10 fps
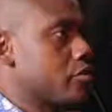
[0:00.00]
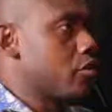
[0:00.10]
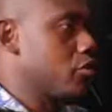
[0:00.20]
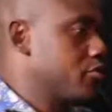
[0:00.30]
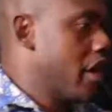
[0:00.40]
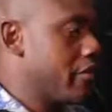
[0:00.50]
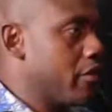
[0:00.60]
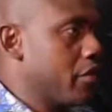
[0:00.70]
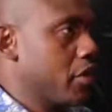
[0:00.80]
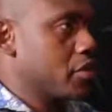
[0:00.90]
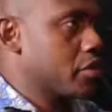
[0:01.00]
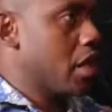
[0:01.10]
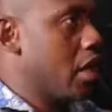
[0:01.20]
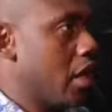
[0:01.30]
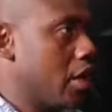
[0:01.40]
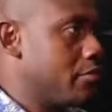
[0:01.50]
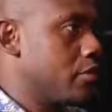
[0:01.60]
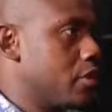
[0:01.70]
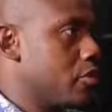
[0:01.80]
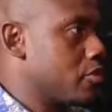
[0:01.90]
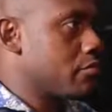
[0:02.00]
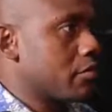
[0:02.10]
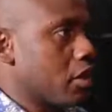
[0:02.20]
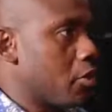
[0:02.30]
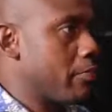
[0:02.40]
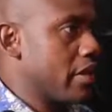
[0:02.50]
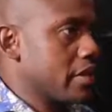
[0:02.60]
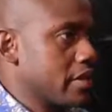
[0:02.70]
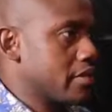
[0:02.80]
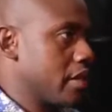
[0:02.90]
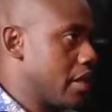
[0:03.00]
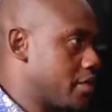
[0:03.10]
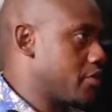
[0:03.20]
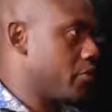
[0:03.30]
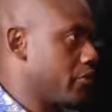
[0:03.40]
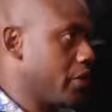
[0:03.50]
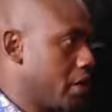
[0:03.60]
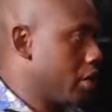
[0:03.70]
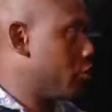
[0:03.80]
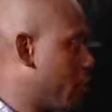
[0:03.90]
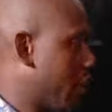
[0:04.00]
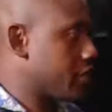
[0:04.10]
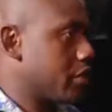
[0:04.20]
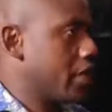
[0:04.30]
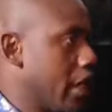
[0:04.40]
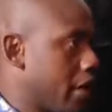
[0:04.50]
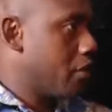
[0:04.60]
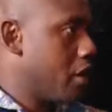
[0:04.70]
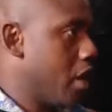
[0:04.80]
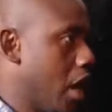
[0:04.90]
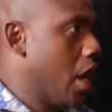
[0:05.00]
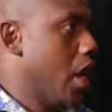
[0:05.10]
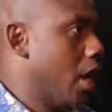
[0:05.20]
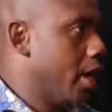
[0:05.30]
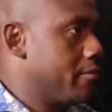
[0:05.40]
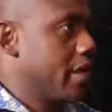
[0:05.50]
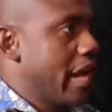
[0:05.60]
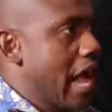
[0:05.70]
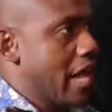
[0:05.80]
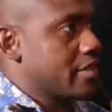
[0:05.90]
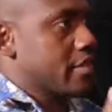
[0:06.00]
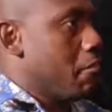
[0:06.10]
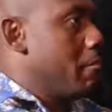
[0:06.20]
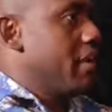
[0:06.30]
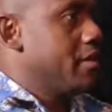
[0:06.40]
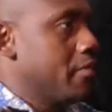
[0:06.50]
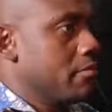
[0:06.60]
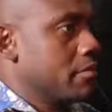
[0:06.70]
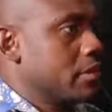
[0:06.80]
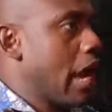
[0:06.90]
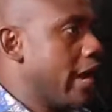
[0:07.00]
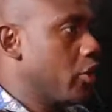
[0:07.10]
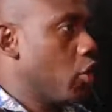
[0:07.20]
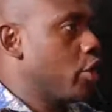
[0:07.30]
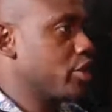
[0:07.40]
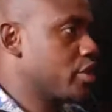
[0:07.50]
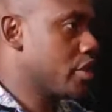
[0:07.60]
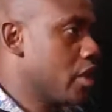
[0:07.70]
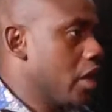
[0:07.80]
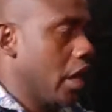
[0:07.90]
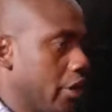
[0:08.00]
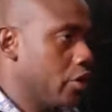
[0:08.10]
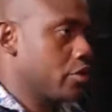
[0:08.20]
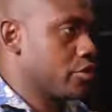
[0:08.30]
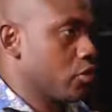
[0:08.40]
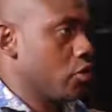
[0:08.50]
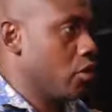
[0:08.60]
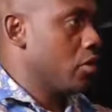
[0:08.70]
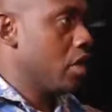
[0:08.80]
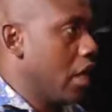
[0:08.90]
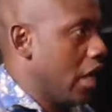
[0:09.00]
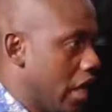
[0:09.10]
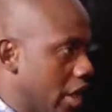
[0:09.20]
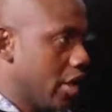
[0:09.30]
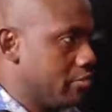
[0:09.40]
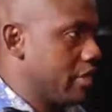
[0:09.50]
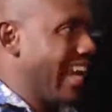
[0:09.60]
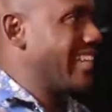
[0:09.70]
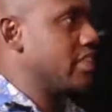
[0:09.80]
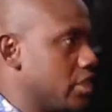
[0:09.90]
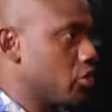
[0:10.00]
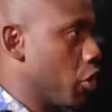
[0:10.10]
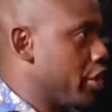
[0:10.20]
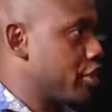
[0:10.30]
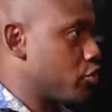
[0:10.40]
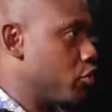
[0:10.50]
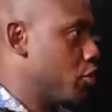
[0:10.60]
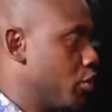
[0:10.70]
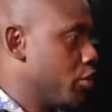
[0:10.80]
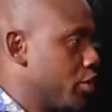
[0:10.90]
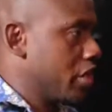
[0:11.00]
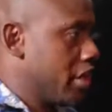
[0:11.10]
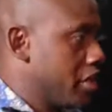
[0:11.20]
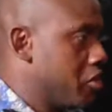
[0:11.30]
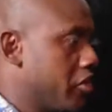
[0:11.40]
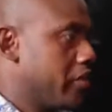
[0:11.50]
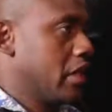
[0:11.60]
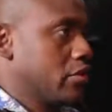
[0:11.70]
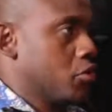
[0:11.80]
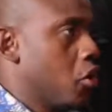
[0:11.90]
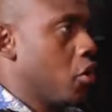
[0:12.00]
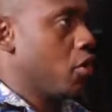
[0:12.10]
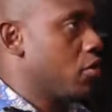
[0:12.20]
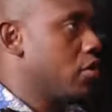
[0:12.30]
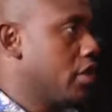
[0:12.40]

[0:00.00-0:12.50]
So driving this compact SUV, you can see that it has minimum tire noise, and also engine noise, you don't hear it at all.